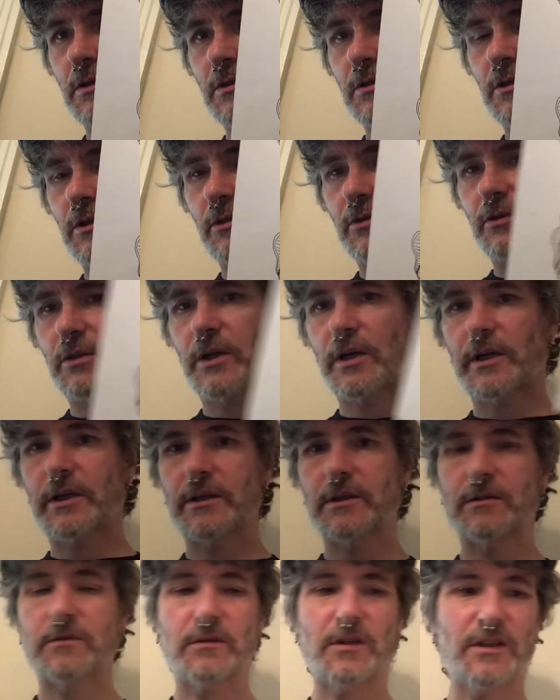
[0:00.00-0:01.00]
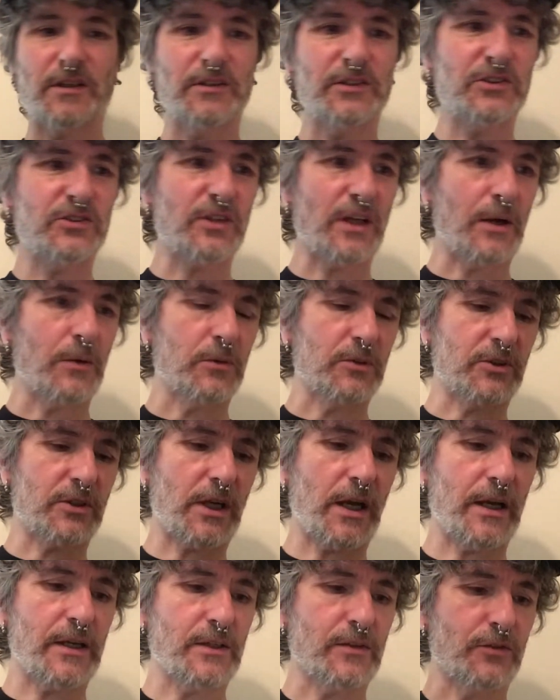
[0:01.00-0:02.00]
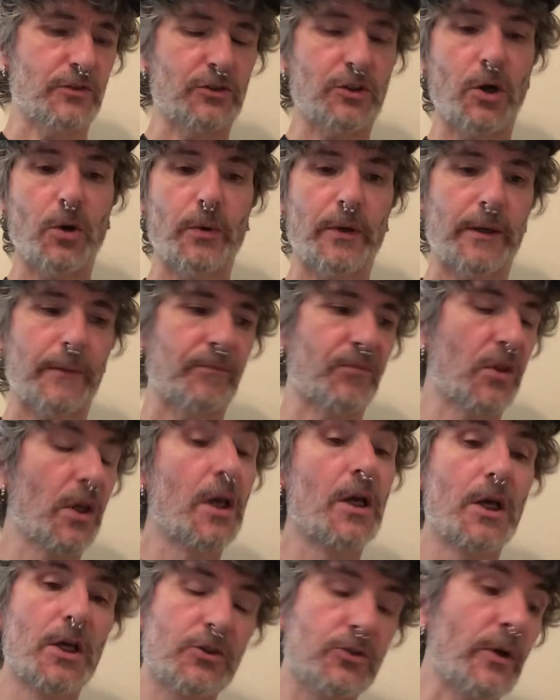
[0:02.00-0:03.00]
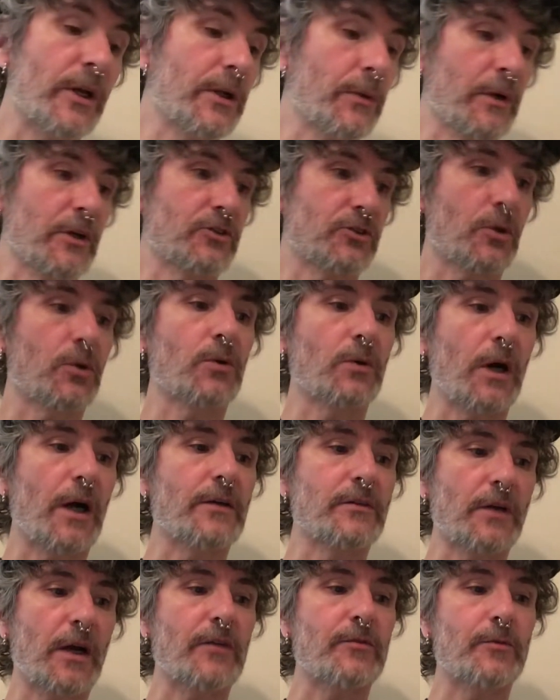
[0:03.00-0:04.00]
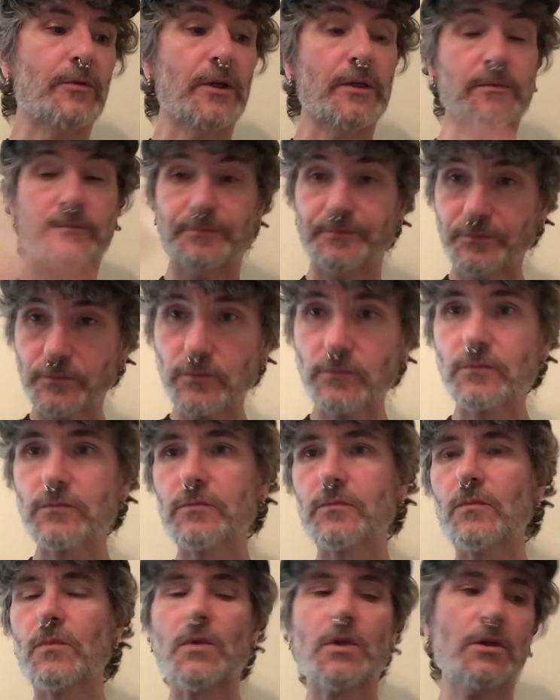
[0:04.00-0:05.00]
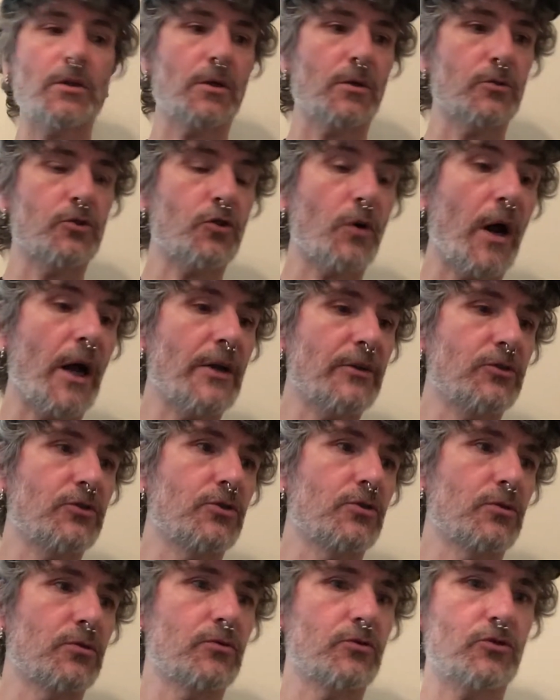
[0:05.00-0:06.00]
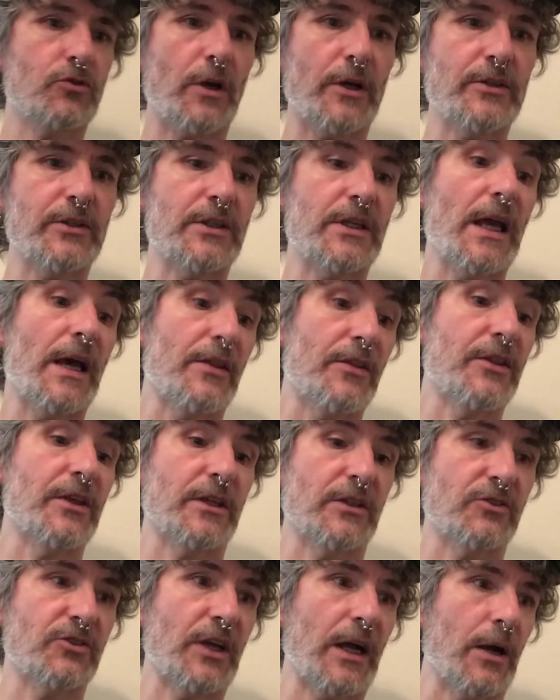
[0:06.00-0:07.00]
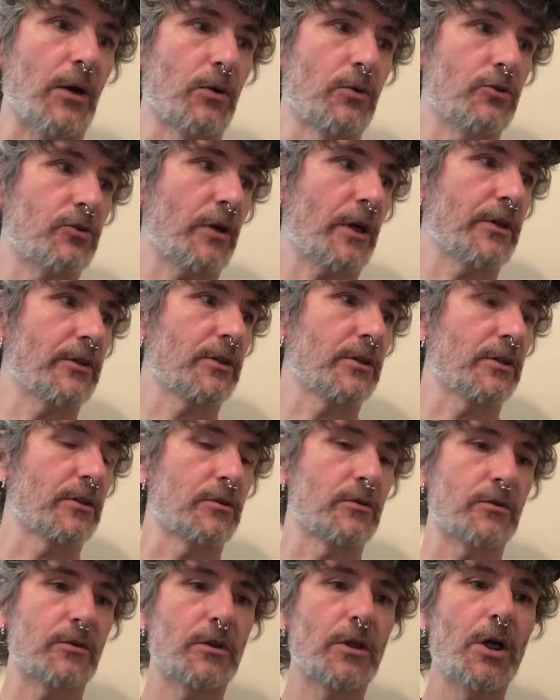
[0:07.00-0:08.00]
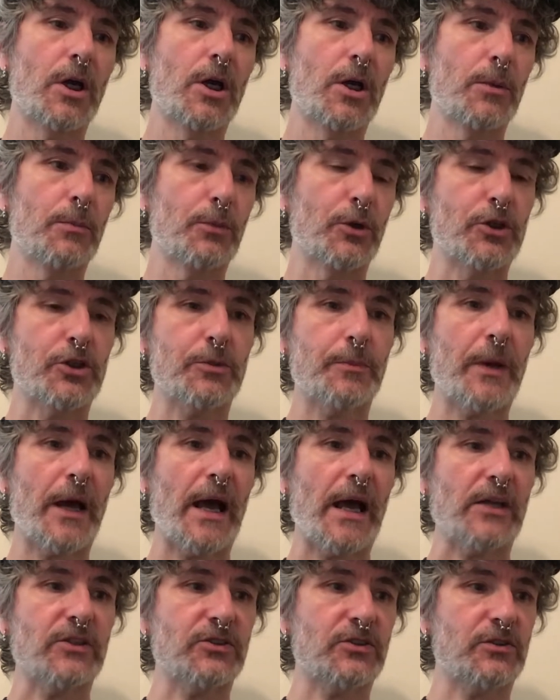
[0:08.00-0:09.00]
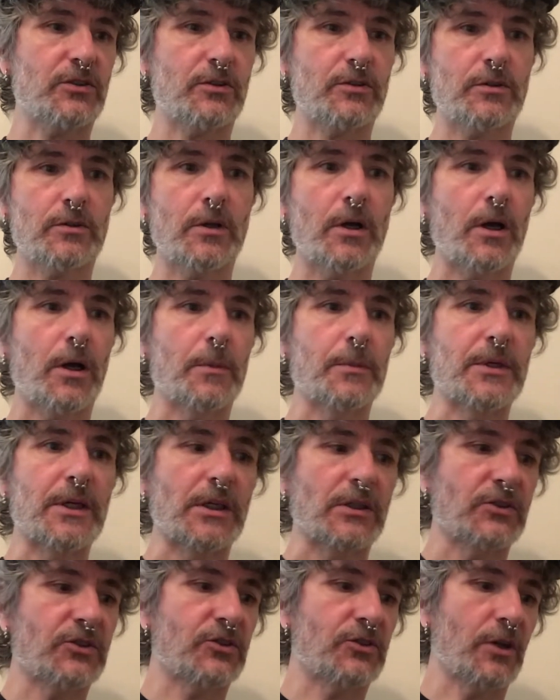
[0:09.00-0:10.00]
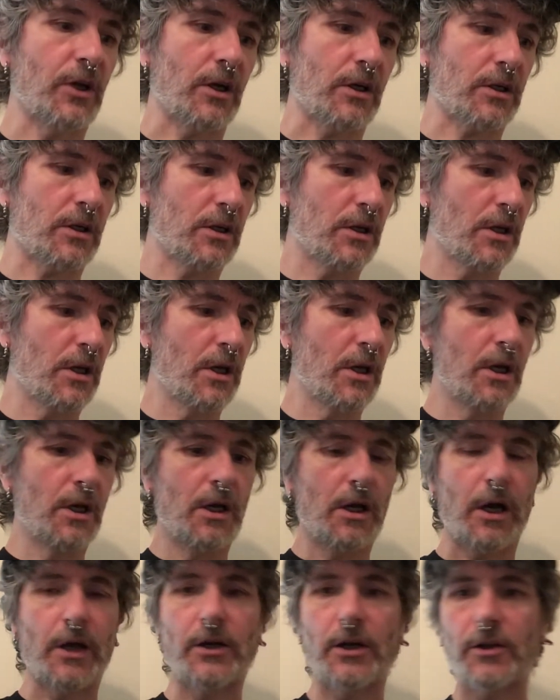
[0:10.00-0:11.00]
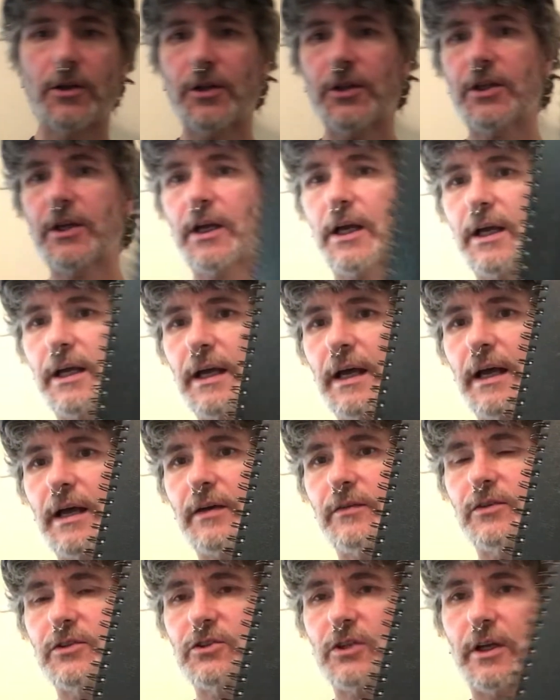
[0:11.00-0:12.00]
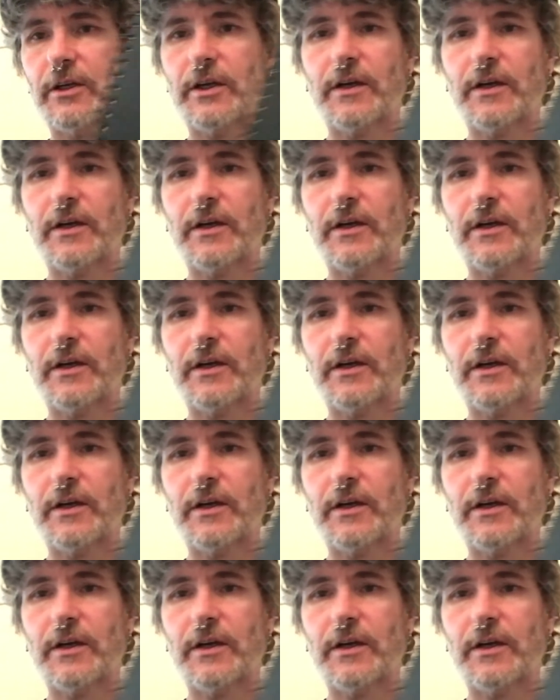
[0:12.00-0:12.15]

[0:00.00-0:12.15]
the other night, and at least that one kind of is going. So anyway, I've been, trying to get things out, trying to push past being stuck. Another thing I have is I